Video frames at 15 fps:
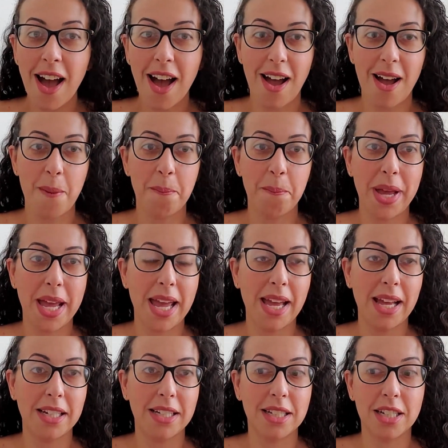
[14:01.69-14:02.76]

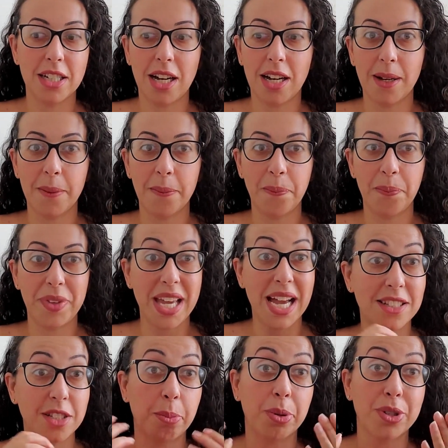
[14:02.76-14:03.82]
They
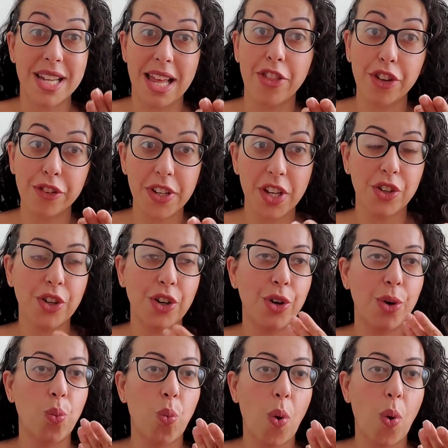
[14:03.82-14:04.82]
to present their vehicle,